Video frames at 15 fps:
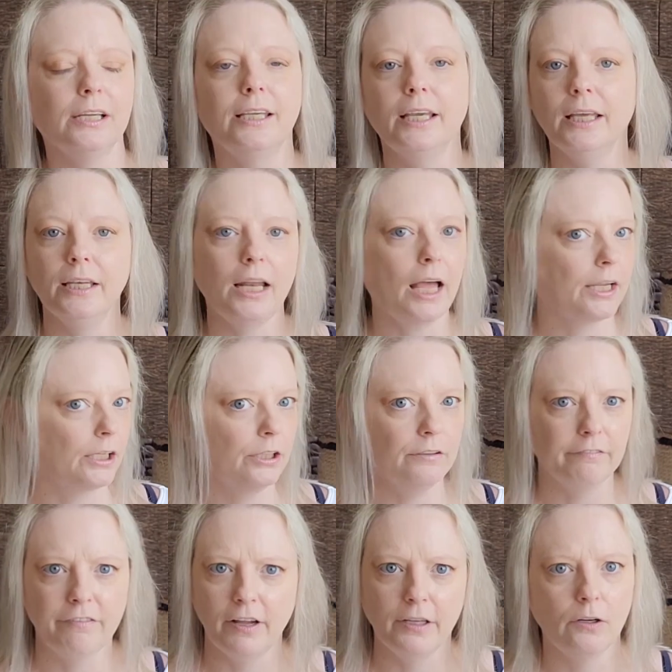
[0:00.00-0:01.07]
Again, I
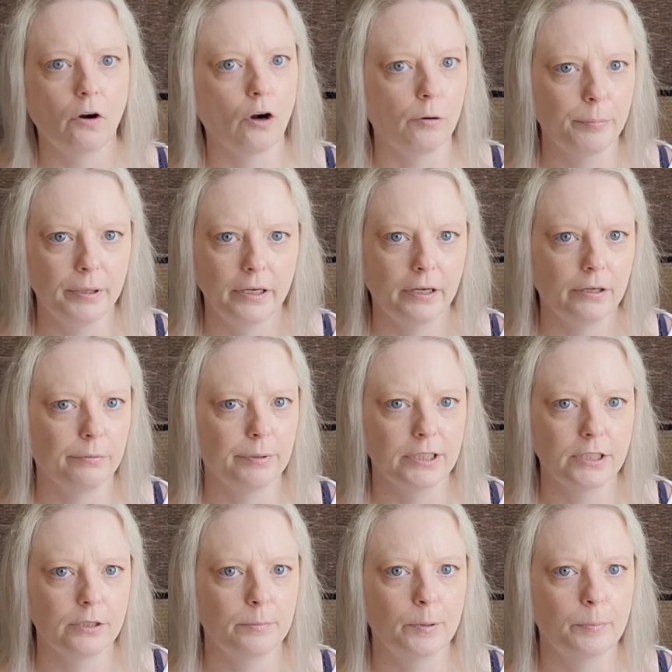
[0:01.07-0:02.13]
couldn't find carpet at a
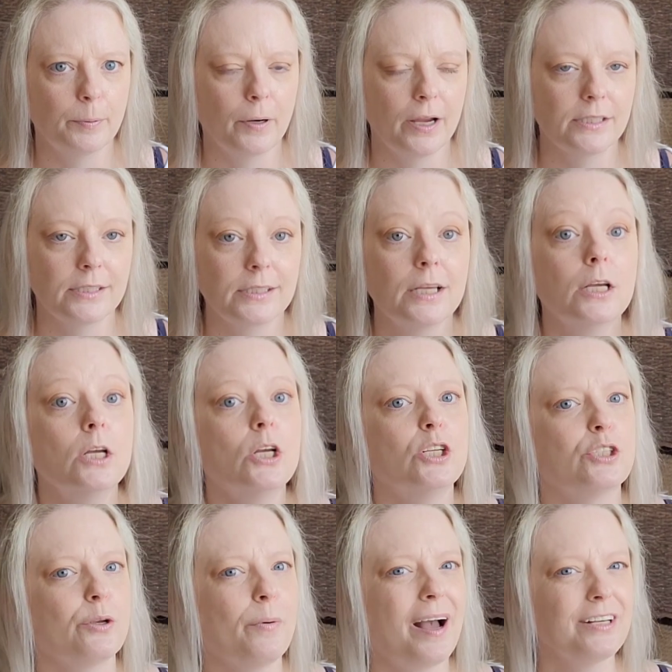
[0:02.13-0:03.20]
reasonable price,
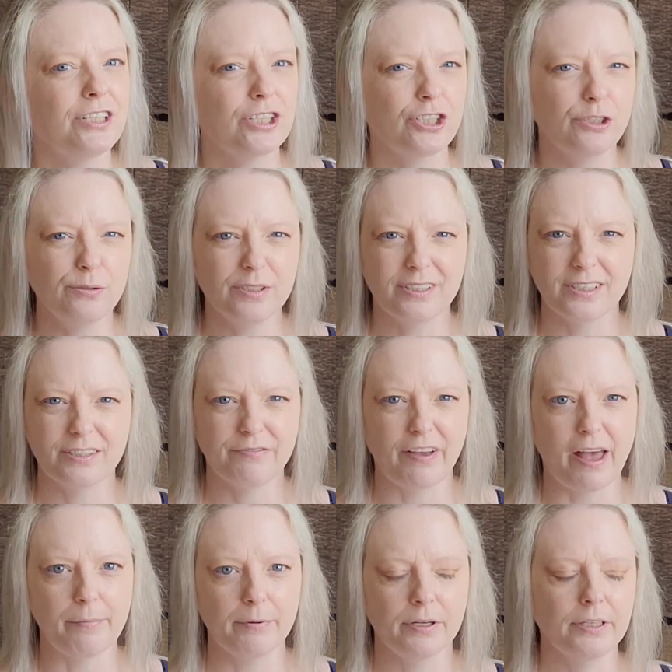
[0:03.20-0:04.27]
so I just used this
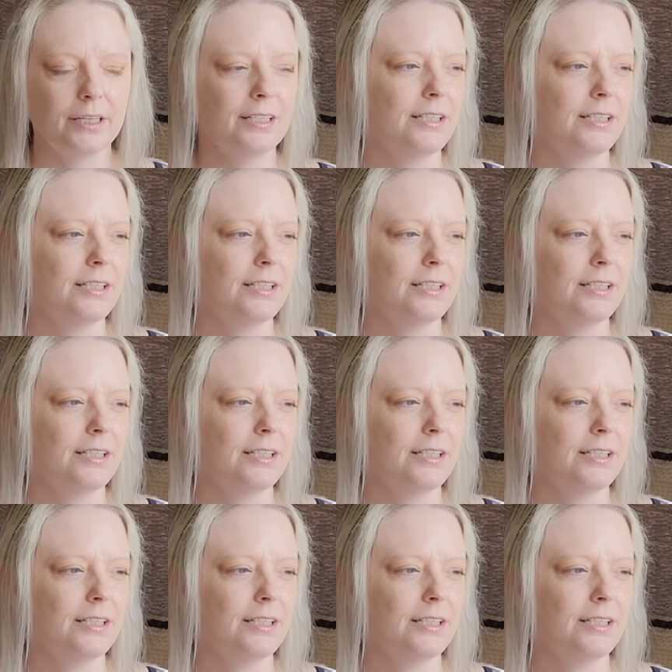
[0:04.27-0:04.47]
fabric.